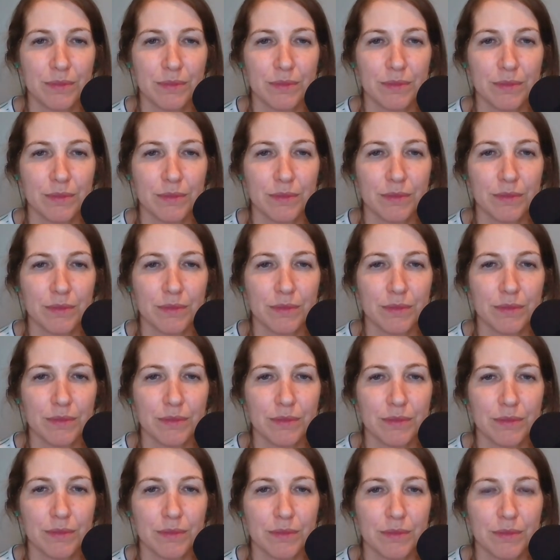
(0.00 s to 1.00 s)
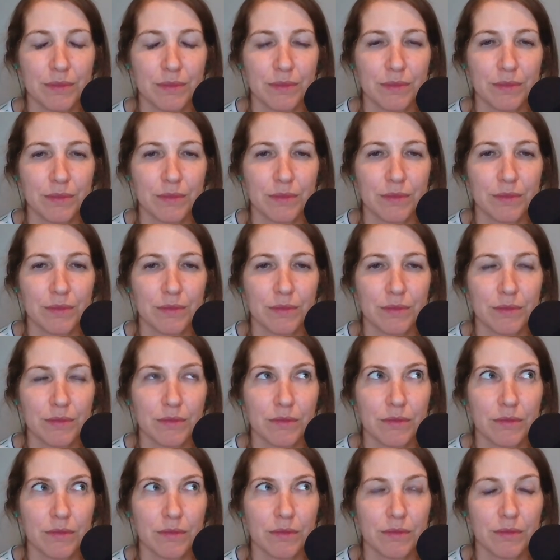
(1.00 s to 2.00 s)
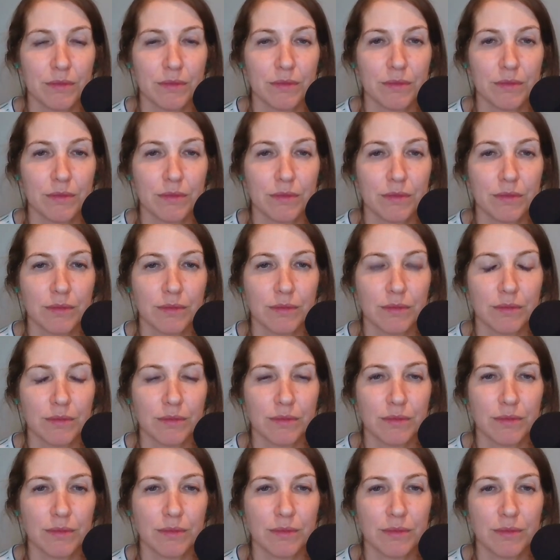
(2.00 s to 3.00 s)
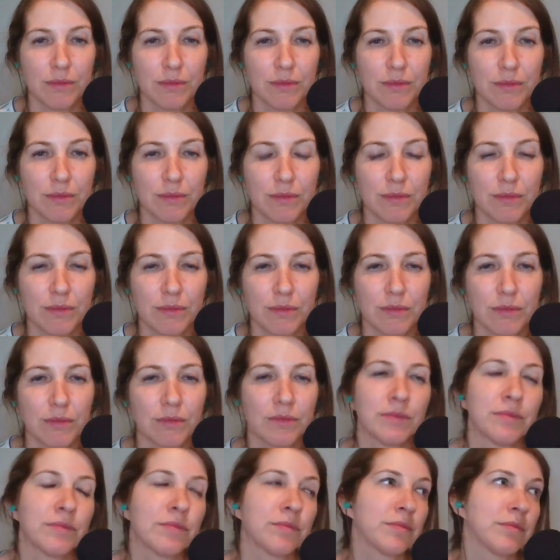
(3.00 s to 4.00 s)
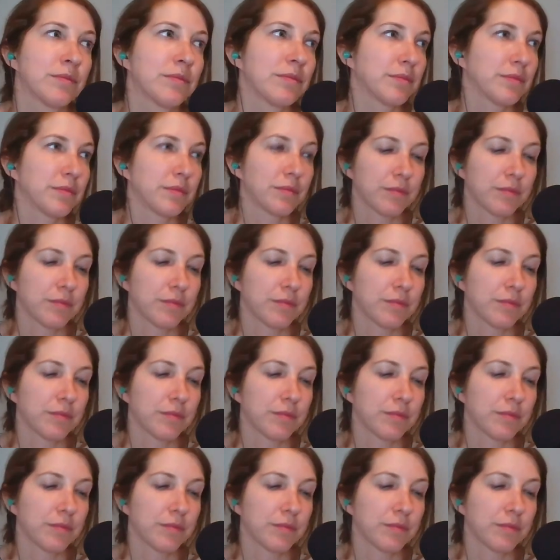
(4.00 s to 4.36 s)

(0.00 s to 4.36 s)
This person isn't speaking.